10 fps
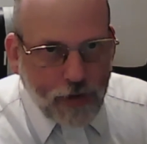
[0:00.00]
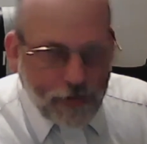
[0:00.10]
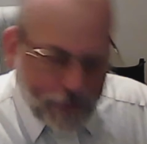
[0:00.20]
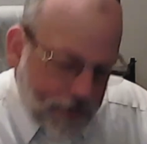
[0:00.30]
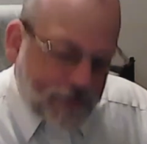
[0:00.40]

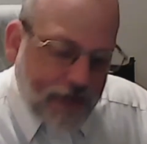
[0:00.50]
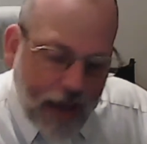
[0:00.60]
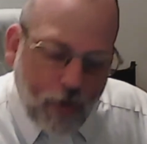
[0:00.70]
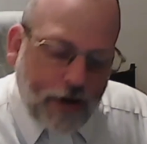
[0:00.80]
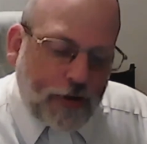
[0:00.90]
They just say,
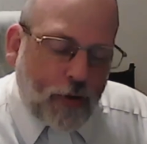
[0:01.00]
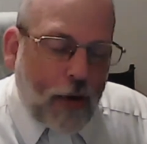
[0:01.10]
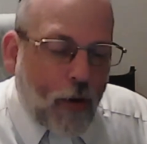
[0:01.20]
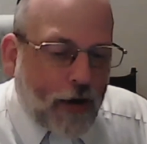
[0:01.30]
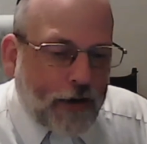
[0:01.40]
I want to do what I
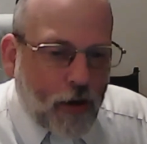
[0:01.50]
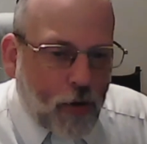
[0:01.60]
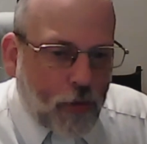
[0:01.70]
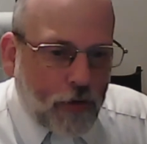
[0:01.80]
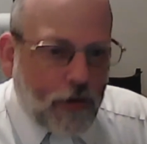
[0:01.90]
want to
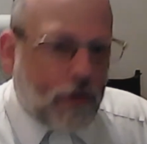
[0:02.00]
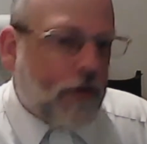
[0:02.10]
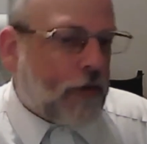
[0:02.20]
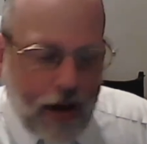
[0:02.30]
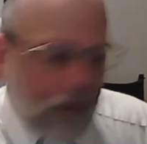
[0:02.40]
do.
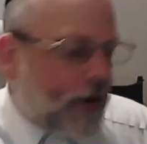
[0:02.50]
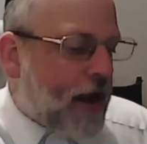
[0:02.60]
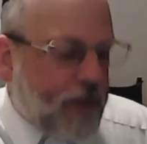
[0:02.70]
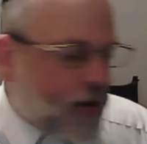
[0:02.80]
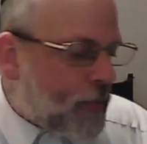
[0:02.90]
I don't care
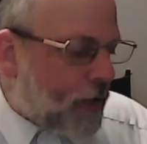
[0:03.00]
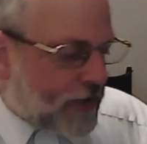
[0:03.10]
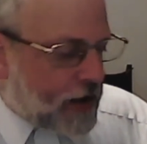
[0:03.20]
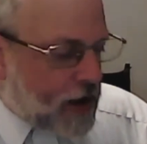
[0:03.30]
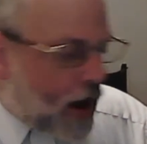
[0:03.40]
if you can prove
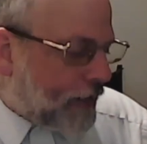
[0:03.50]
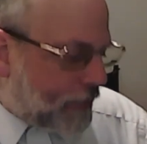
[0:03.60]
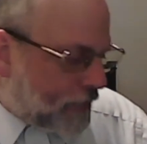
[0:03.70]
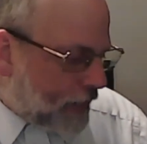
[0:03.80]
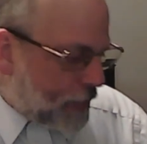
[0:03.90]
it or not.
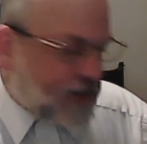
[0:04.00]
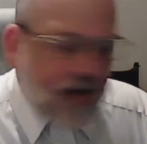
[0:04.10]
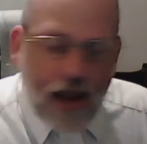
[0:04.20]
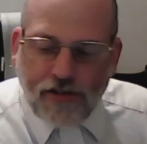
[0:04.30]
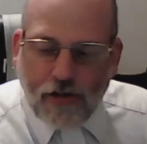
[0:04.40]
I'm not
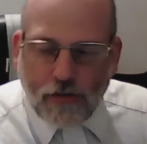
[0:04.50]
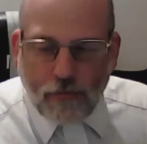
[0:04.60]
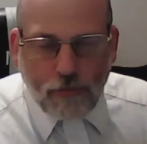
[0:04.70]
changing.